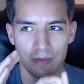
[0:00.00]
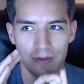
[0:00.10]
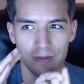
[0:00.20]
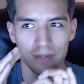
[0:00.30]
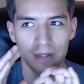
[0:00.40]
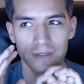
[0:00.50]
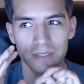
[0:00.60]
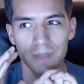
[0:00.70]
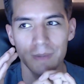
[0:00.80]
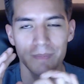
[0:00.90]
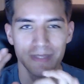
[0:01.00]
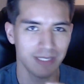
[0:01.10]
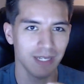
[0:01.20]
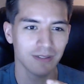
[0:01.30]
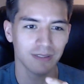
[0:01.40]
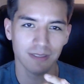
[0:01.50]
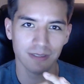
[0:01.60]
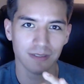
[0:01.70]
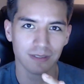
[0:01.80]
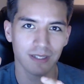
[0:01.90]
I'm gonna talk about mentality.
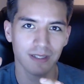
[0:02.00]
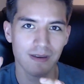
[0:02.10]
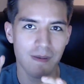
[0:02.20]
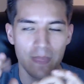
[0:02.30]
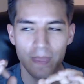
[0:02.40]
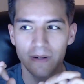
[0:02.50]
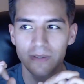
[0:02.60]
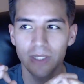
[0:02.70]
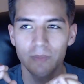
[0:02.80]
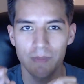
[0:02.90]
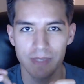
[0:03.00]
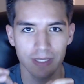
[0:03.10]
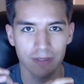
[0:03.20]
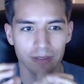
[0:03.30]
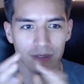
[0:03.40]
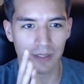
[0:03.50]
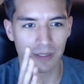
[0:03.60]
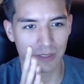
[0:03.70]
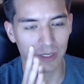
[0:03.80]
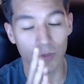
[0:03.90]
Okay, I'm gonna talk about mentality.
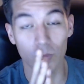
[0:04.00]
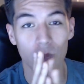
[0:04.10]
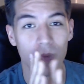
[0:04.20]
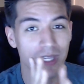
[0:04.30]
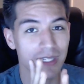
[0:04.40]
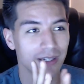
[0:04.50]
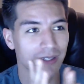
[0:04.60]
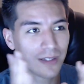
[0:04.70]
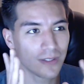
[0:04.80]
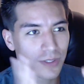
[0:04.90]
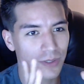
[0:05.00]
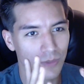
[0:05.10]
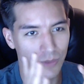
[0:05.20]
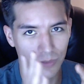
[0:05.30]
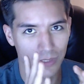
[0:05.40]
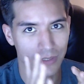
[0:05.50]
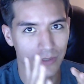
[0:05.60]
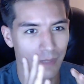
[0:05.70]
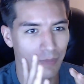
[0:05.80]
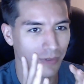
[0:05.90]
So when you do the
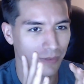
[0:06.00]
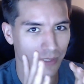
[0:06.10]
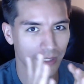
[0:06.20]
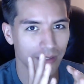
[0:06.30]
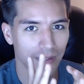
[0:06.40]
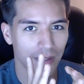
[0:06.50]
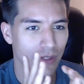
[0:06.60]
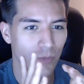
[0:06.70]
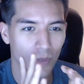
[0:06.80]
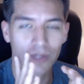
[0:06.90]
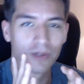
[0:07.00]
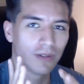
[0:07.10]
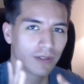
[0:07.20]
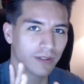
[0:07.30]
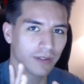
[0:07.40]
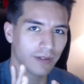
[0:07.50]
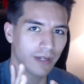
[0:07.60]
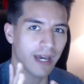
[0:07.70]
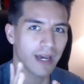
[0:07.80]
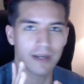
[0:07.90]
ChuDat pose, okay, you want to look
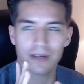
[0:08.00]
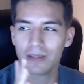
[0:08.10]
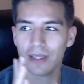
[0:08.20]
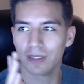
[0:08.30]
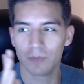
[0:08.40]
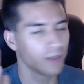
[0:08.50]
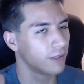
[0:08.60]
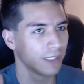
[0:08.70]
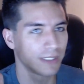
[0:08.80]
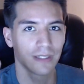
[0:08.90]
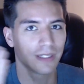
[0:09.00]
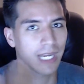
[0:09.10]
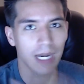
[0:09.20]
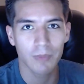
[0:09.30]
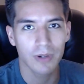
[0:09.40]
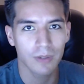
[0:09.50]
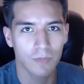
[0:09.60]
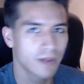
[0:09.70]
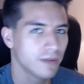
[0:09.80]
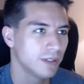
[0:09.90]
at like whether it's the camera,
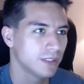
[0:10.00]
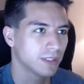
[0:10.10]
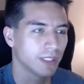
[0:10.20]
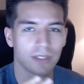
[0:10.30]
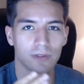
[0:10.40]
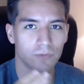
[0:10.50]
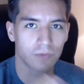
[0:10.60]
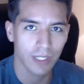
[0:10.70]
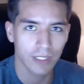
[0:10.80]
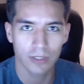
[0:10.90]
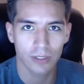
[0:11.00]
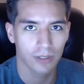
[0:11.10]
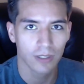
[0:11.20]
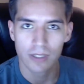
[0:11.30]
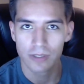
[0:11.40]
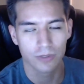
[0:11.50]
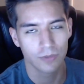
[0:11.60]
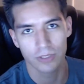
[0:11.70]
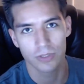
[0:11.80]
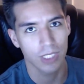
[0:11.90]
whether it's like your friend you're doing
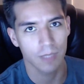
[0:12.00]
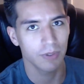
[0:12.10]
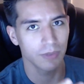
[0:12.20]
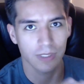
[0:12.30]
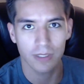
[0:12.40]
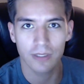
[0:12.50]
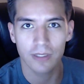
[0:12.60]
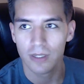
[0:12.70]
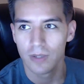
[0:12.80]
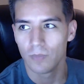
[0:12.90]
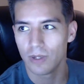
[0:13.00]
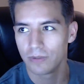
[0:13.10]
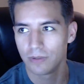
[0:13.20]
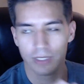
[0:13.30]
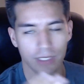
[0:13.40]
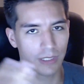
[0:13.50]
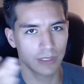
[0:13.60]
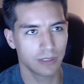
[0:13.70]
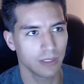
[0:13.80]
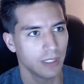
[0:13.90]
the ChuDat pose on, whether
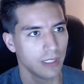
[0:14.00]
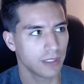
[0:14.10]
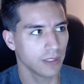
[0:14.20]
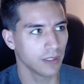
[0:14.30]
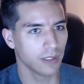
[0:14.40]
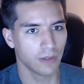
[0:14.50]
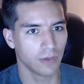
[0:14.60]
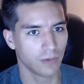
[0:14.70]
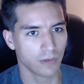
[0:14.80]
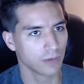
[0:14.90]
it's like or